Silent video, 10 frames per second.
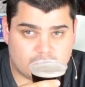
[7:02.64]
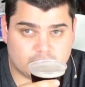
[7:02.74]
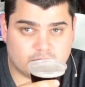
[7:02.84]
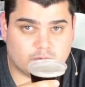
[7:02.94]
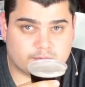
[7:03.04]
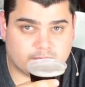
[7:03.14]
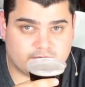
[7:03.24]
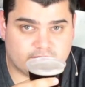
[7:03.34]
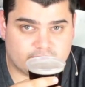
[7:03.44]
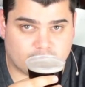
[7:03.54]
You know what my
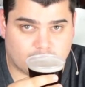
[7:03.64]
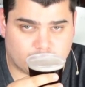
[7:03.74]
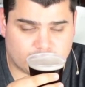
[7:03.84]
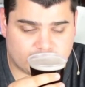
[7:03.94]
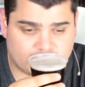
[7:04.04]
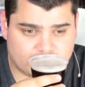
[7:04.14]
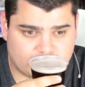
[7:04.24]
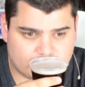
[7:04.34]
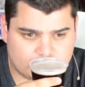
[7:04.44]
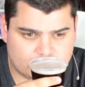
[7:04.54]
sister always
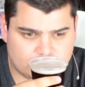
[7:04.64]
says?